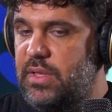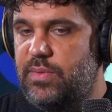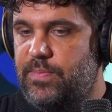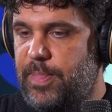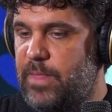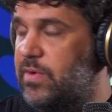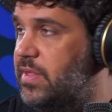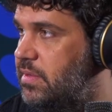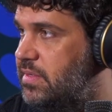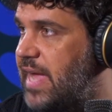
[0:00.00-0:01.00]
kid
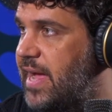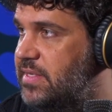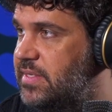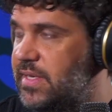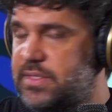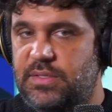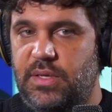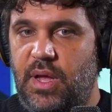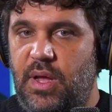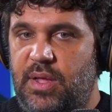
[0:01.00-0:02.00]
what science is,